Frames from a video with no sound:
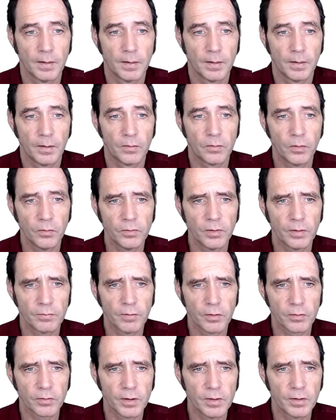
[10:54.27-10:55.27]
It's also, I've
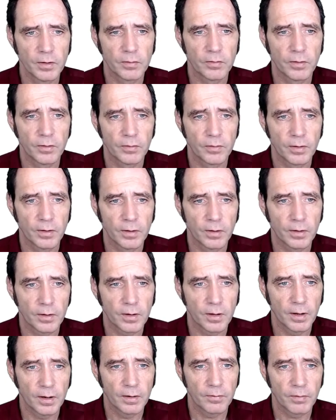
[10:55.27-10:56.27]
not seen this
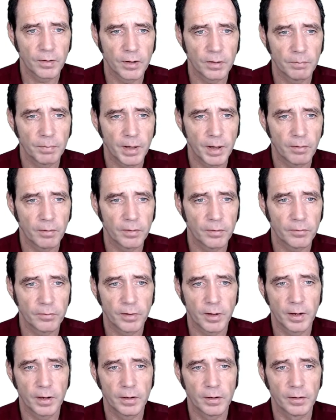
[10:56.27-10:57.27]
kind of a
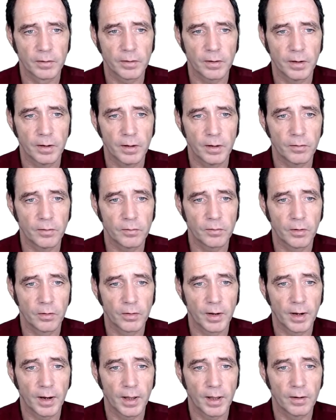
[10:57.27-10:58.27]
parent-child. It's got
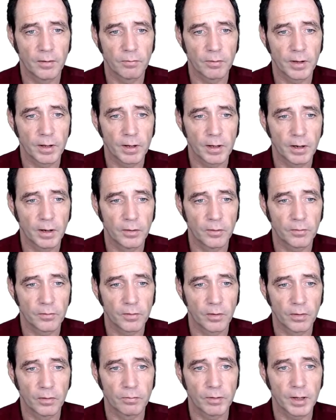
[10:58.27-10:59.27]
the land vehicle and it's
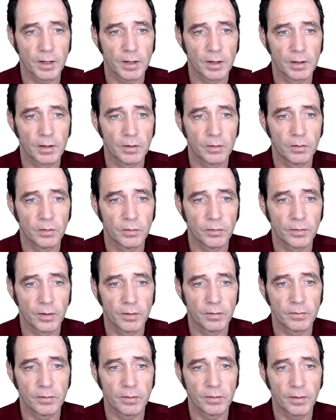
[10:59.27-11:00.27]
got the vehicle
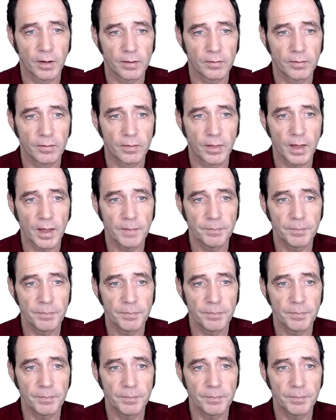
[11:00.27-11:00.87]
also detected there.